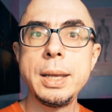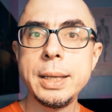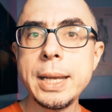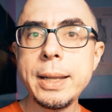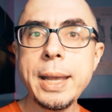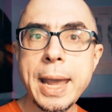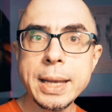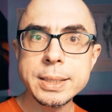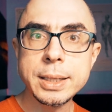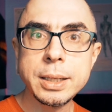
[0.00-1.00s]
Can I
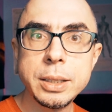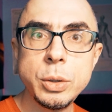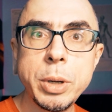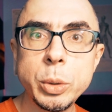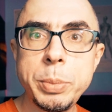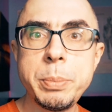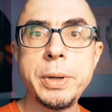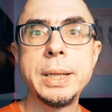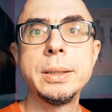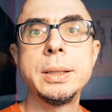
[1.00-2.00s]
ask you about
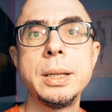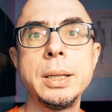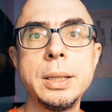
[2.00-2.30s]
berberine?